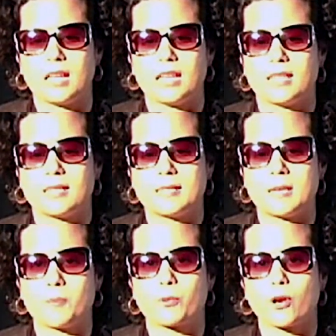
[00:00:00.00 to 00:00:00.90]

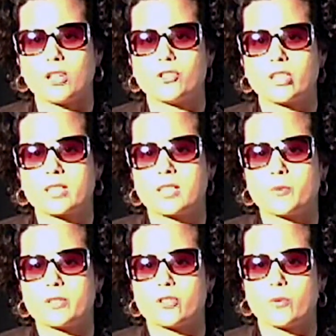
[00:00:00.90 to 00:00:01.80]
a project in
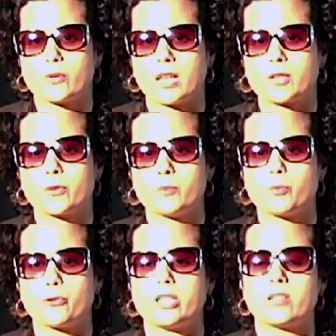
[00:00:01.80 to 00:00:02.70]
which I could
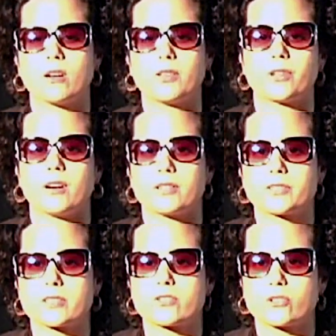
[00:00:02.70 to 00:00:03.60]
bring other
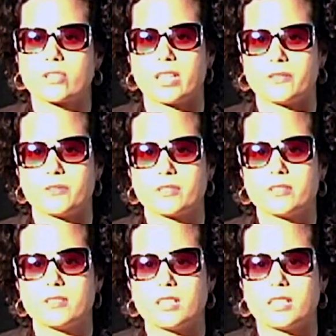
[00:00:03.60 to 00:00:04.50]
artists
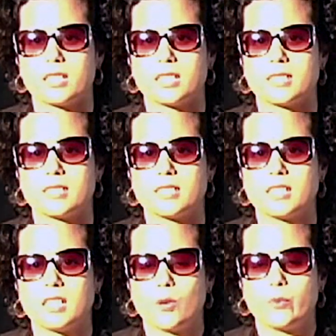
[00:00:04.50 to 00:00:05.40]
together and
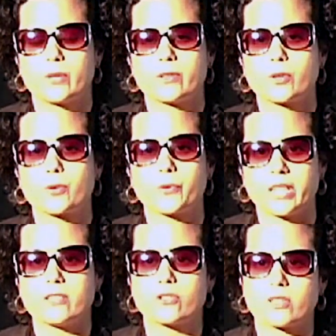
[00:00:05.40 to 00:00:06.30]
we could
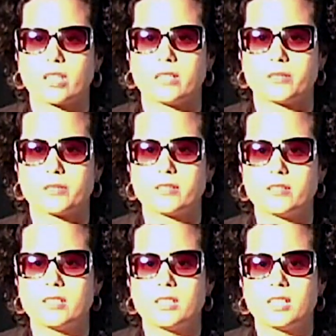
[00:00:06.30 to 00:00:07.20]
create together,
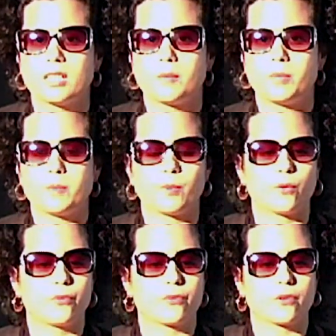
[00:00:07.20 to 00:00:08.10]
people
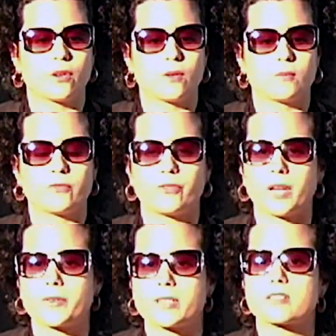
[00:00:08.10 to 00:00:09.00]
from
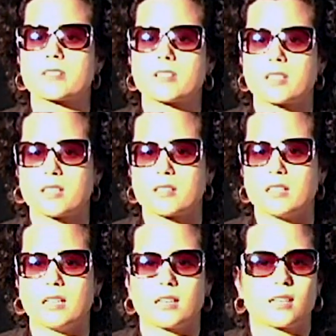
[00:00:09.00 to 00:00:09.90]
various
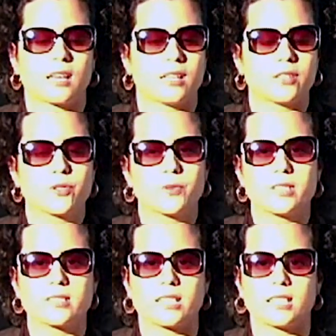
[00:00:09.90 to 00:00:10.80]

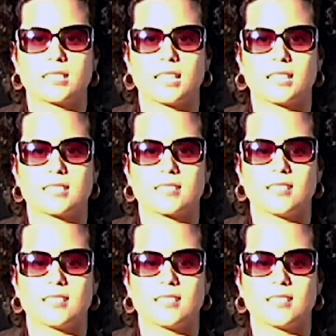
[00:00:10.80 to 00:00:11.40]
countries and that